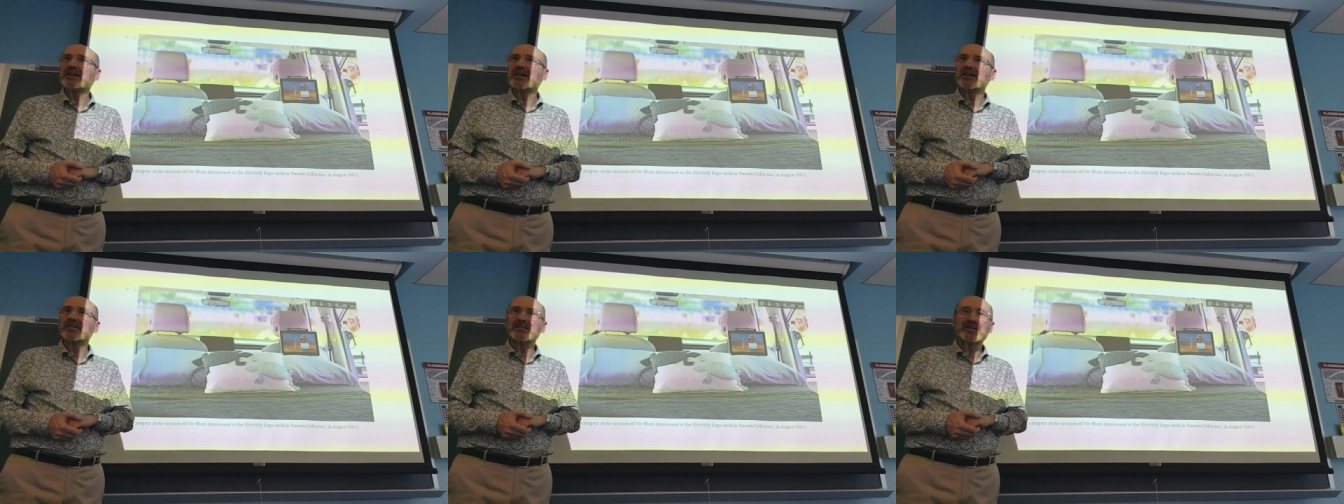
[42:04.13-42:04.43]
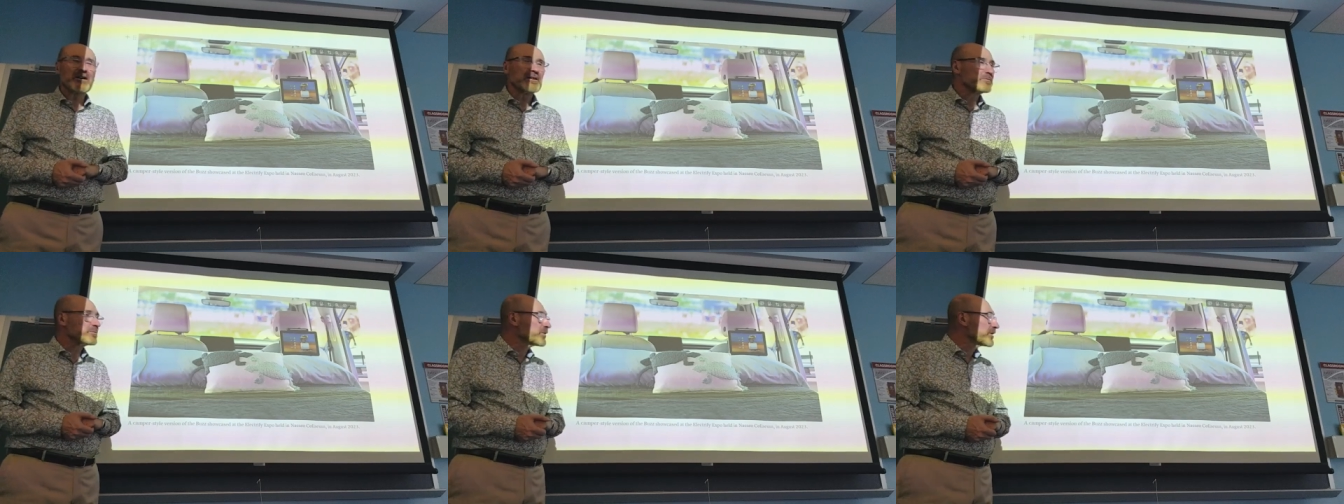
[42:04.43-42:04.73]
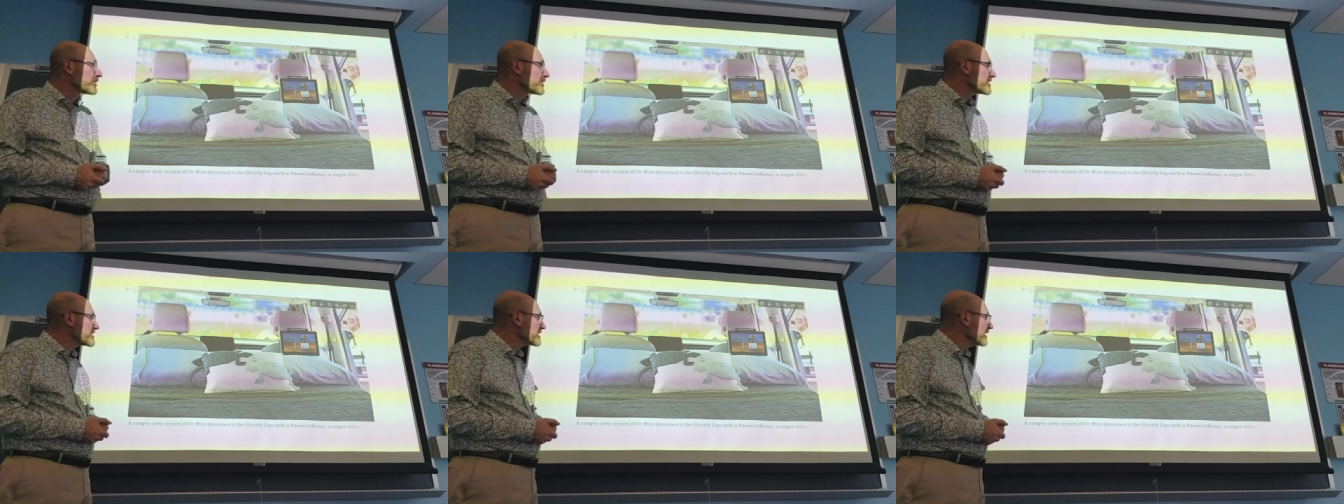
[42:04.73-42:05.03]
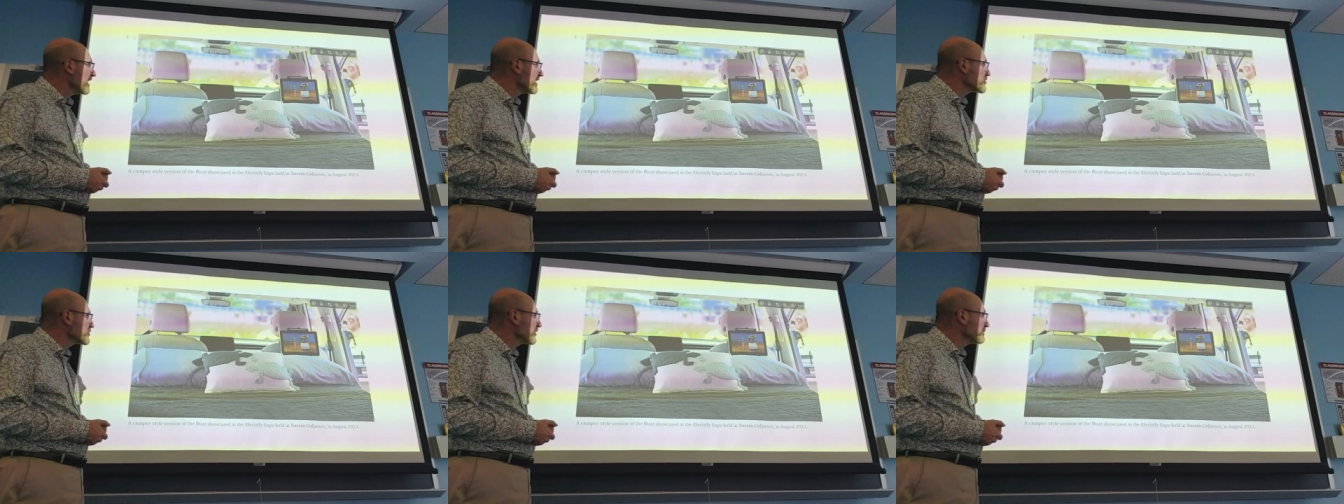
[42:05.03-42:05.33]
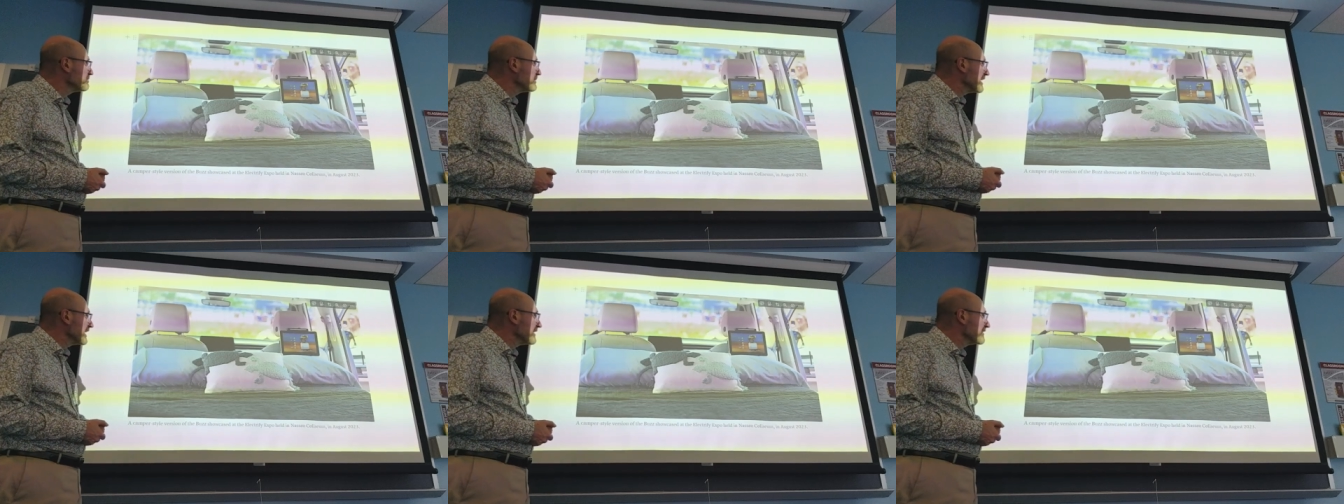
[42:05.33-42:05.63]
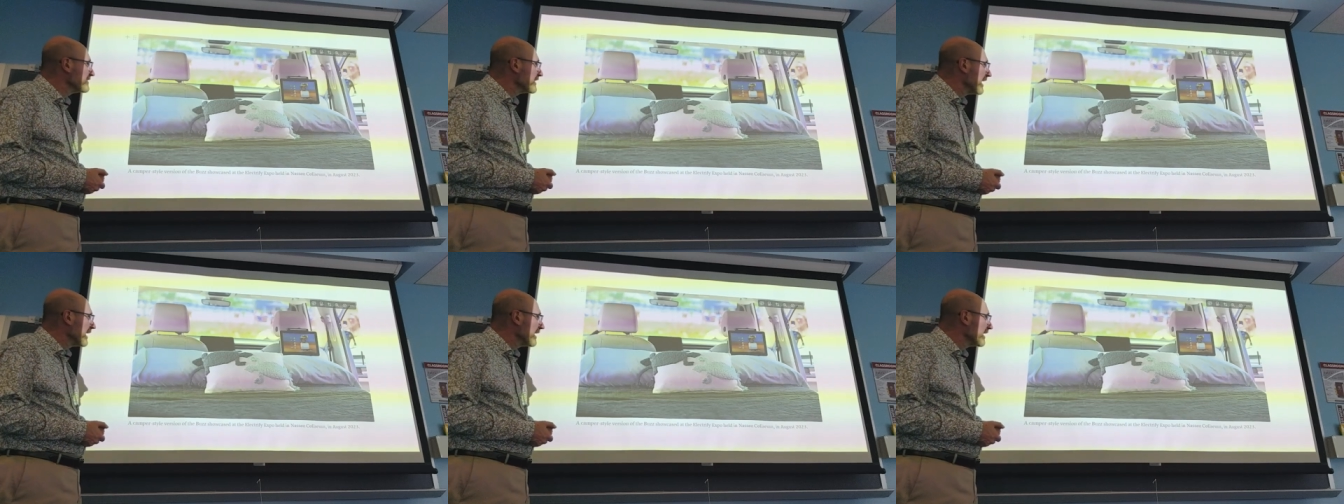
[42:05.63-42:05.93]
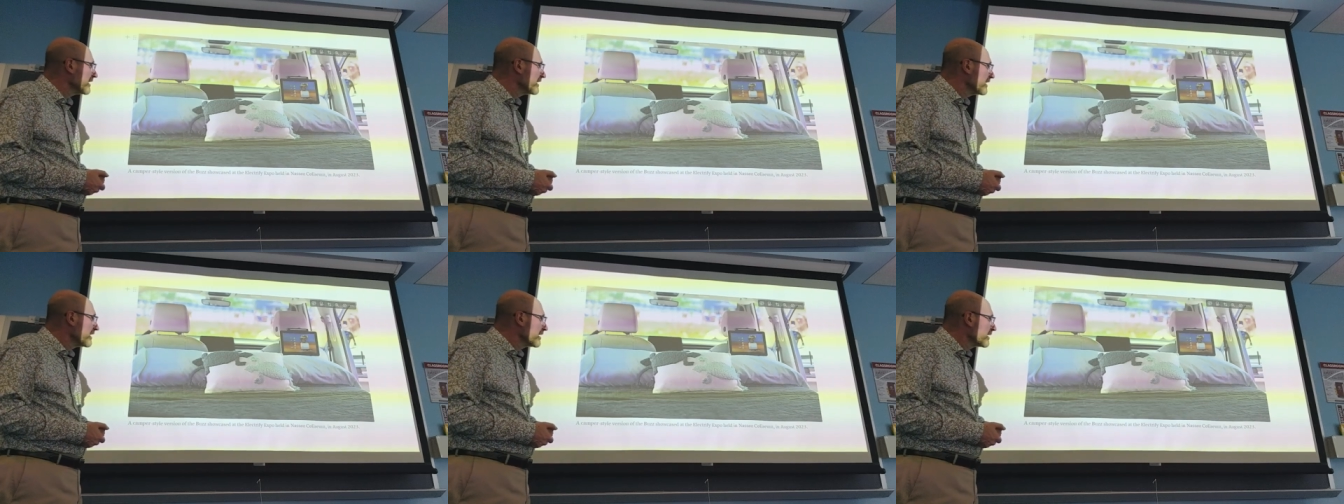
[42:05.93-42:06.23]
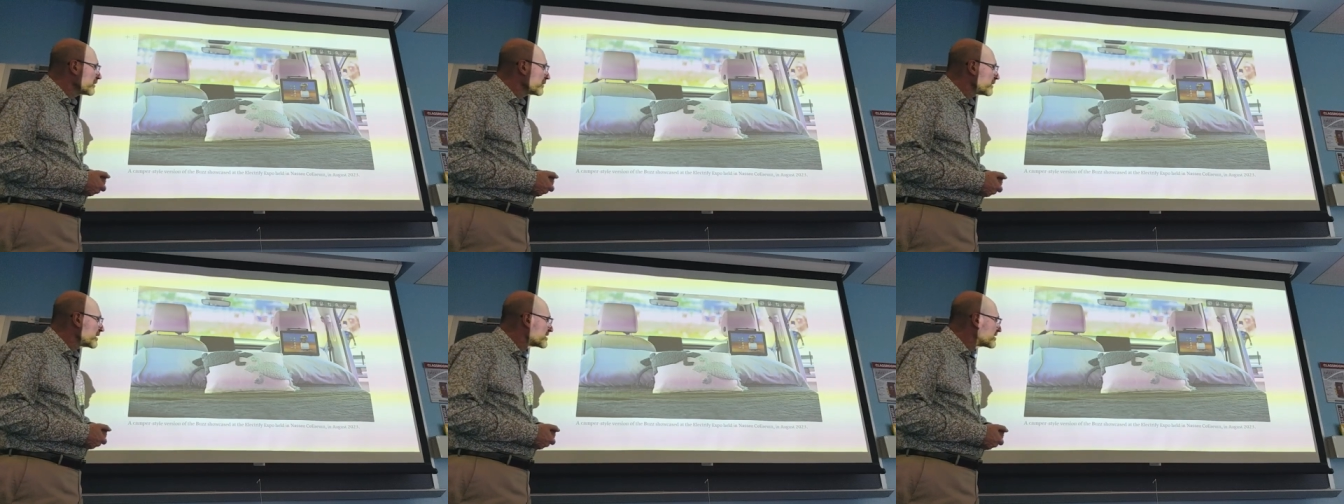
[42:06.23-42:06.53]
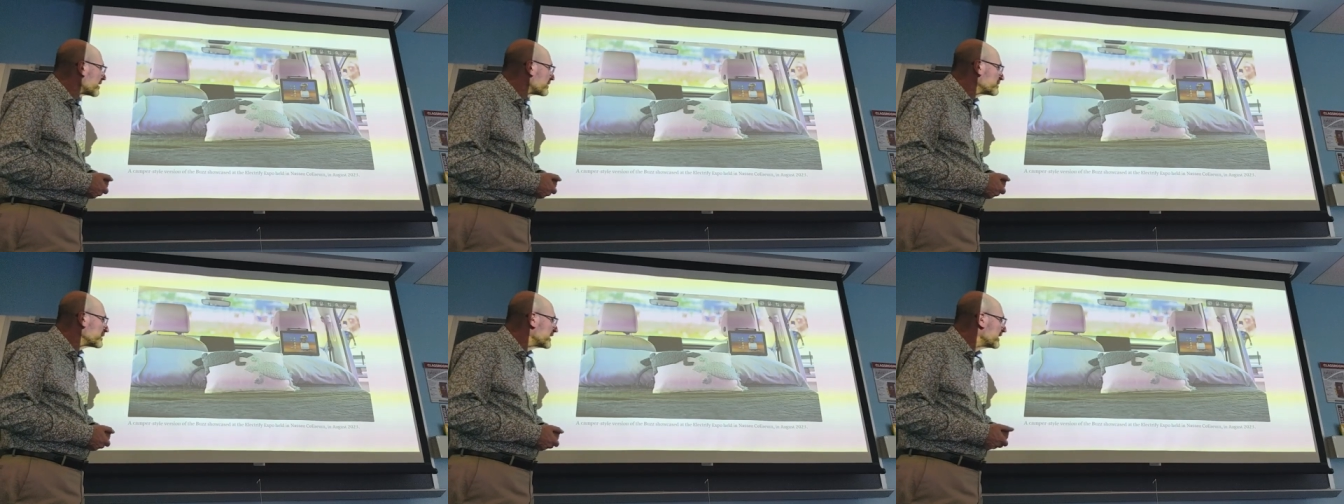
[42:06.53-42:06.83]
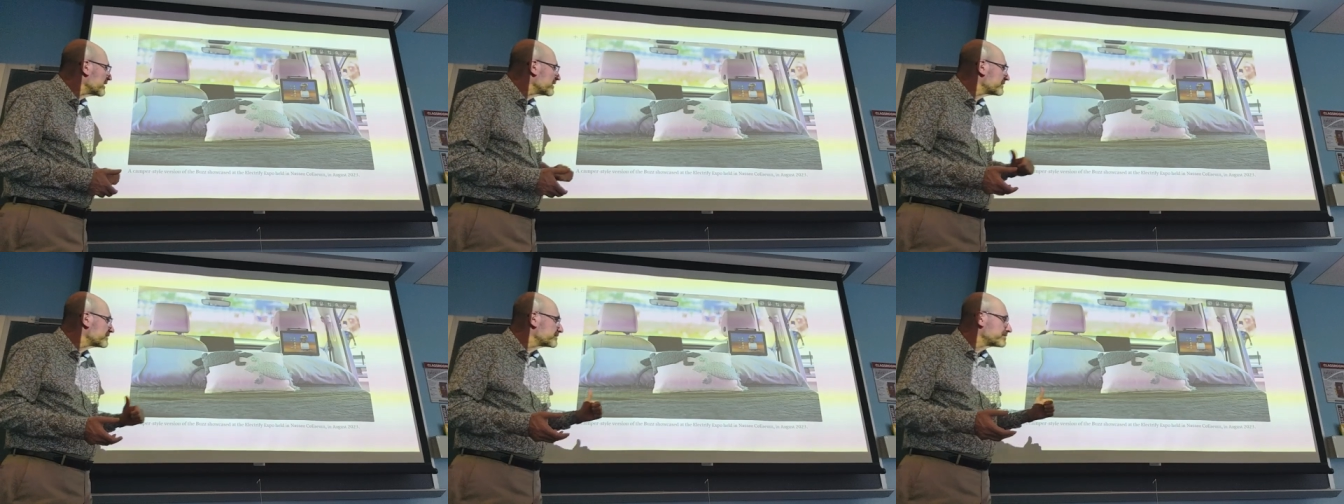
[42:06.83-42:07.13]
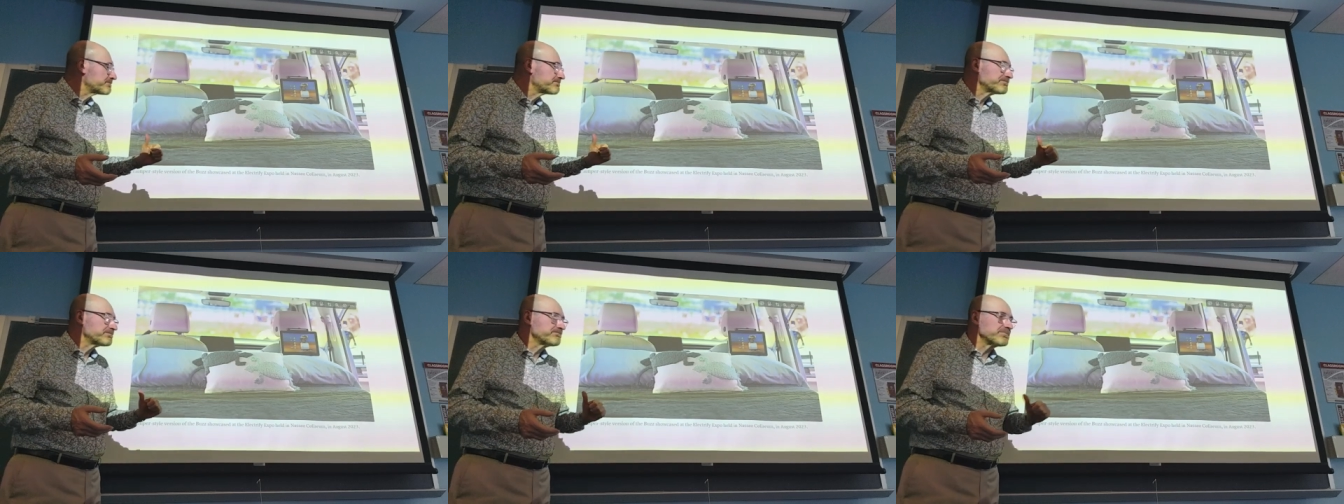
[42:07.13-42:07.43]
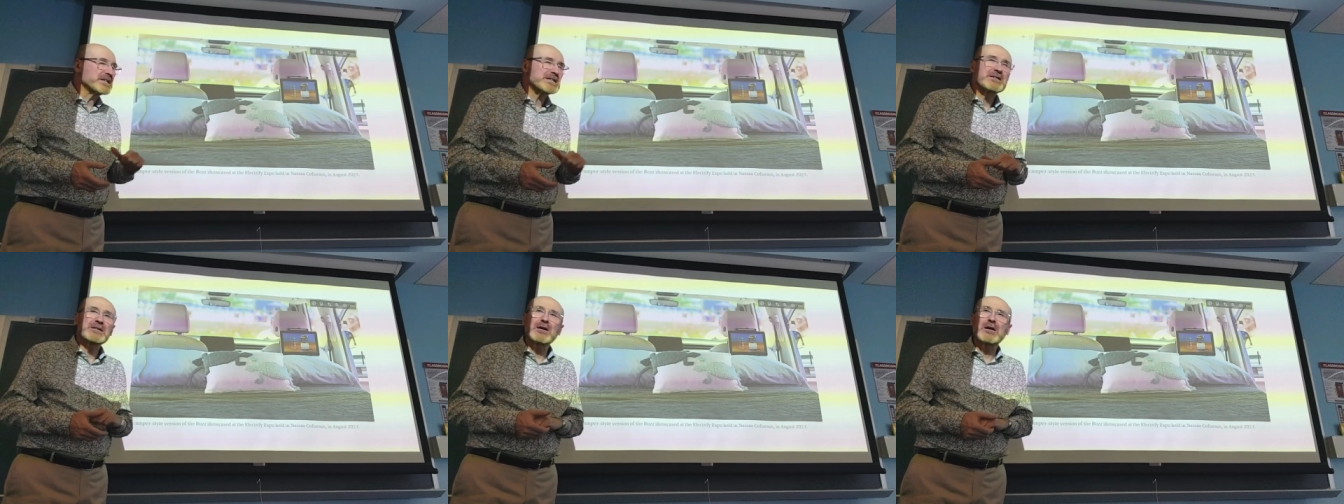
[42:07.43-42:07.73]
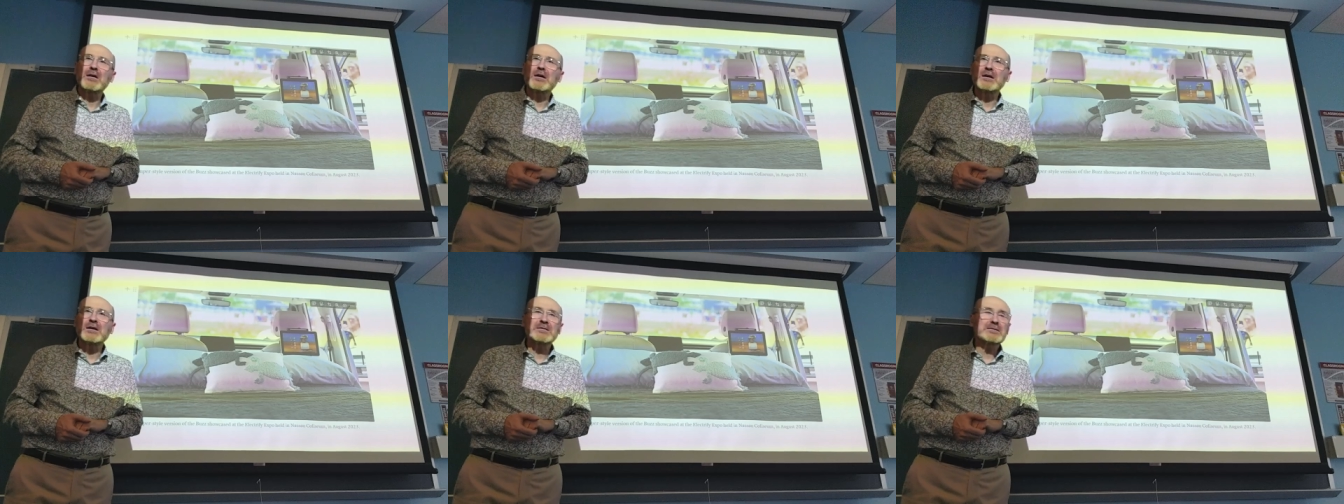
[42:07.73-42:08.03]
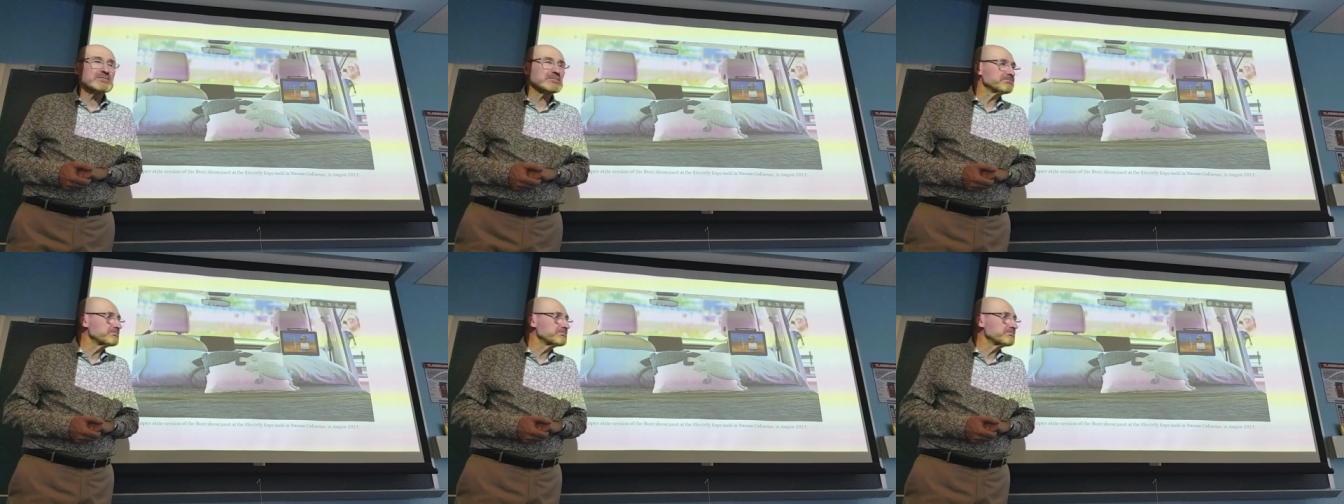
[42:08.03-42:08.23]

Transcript: On, on, with this electric minivan, which I believe is cost